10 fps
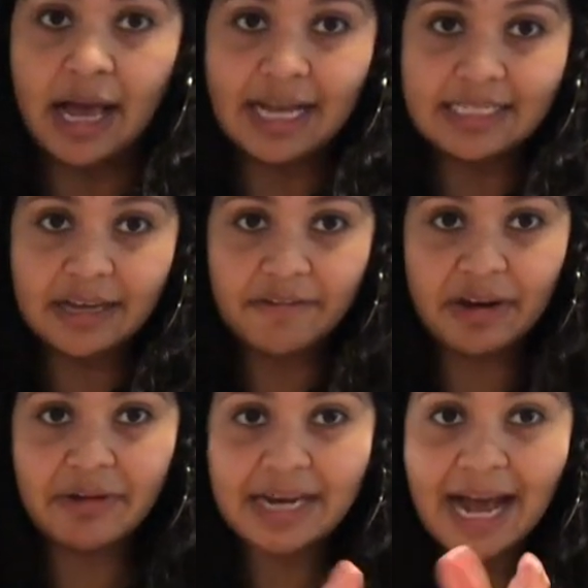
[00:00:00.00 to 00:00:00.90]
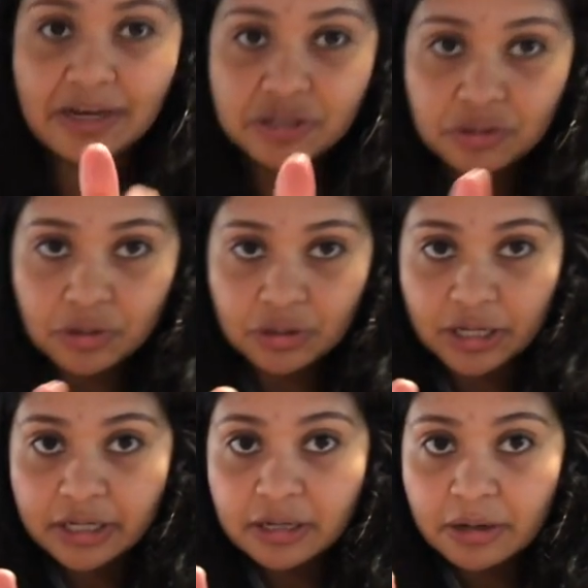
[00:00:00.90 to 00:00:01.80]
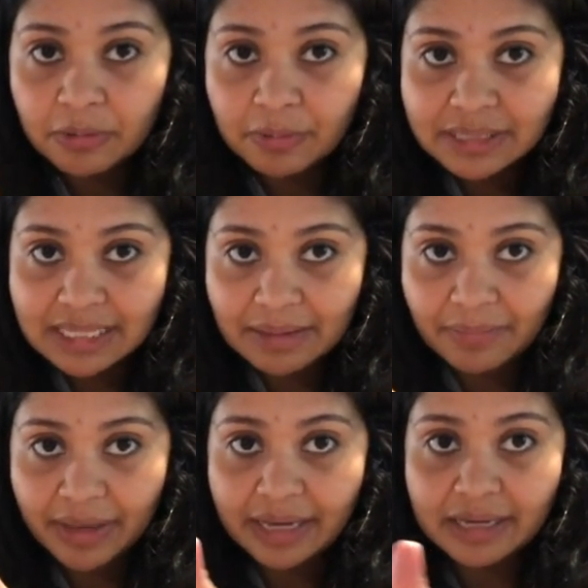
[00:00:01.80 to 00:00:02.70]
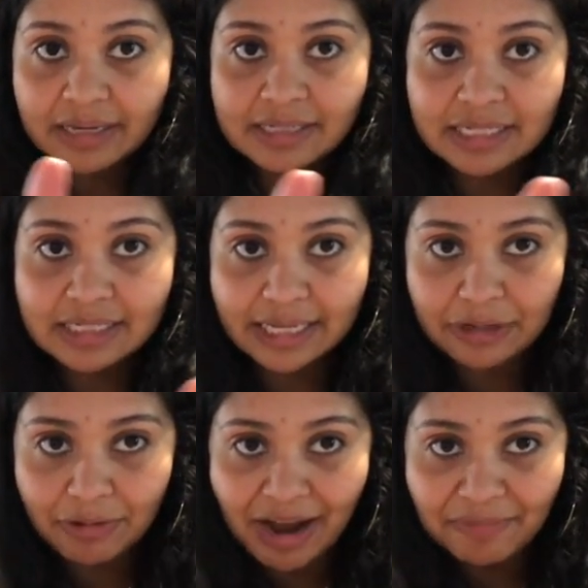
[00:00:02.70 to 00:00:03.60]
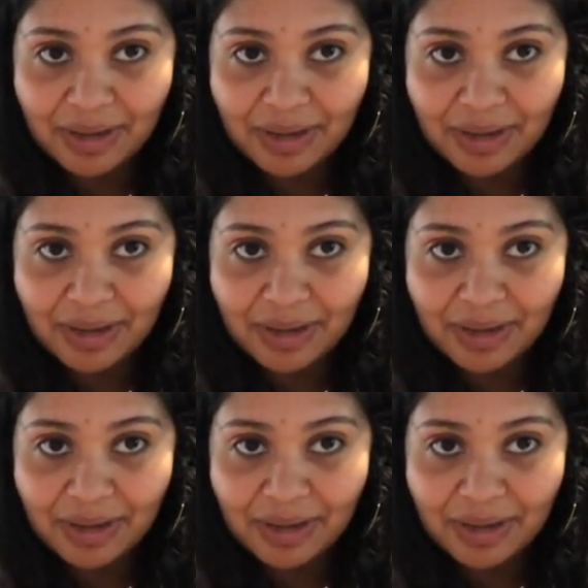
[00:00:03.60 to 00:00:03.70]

has like a very natural look once they bake because it's like craft